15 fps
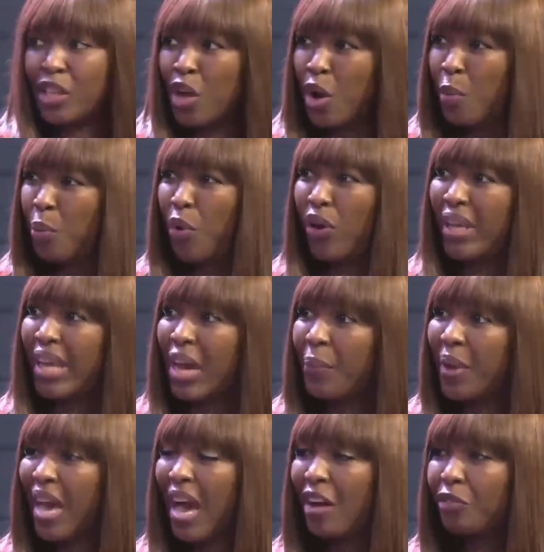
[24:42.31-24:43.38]
But here we
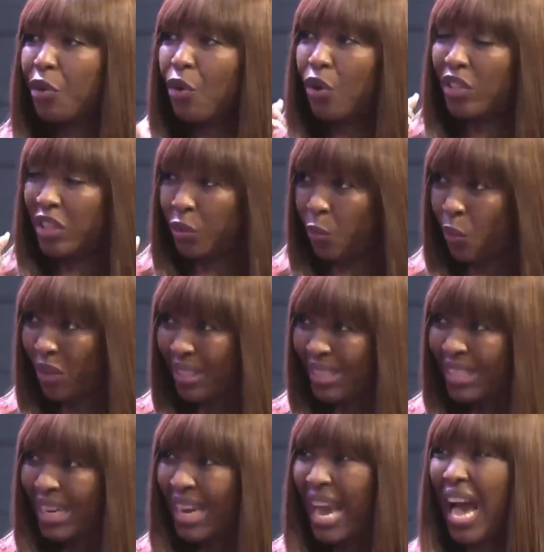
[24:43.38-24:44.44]
have God in one
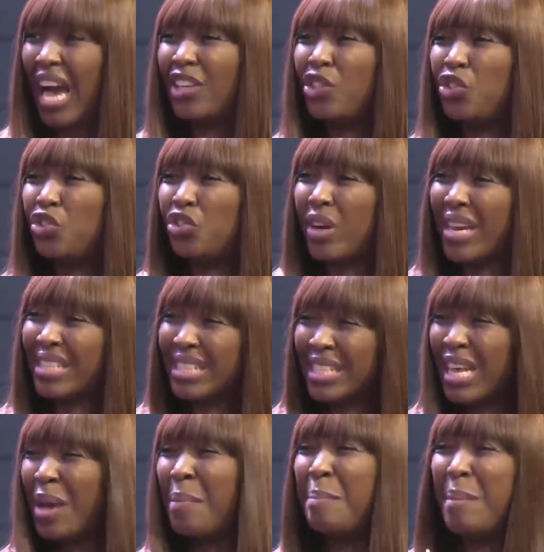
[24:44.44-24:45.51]
day address
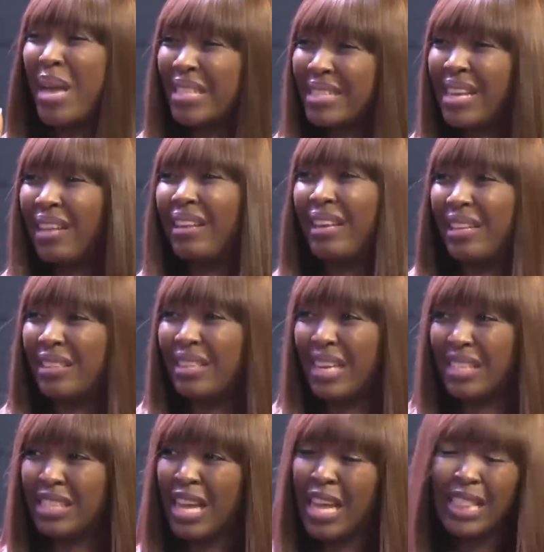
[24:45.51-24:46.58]
mental illness